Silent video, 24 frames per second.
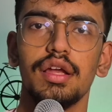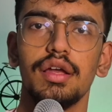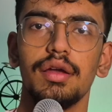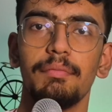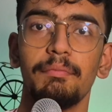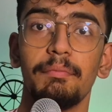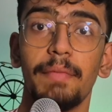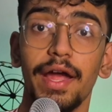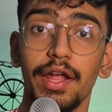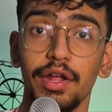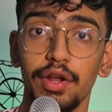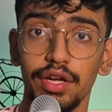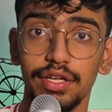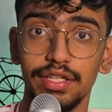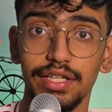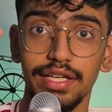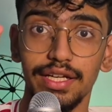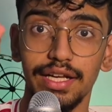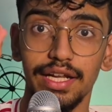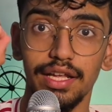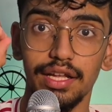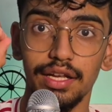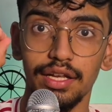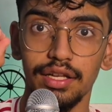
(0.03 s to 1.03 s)
Man United
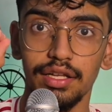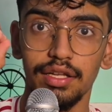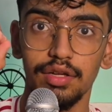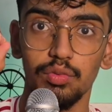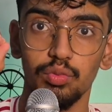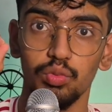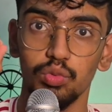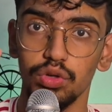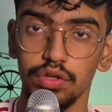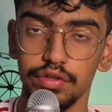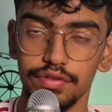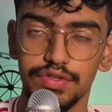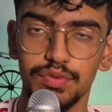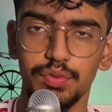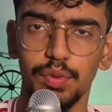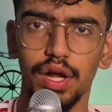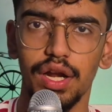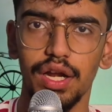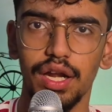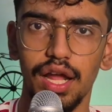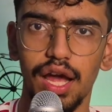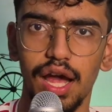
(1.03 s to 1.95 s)
nil, Wolves won.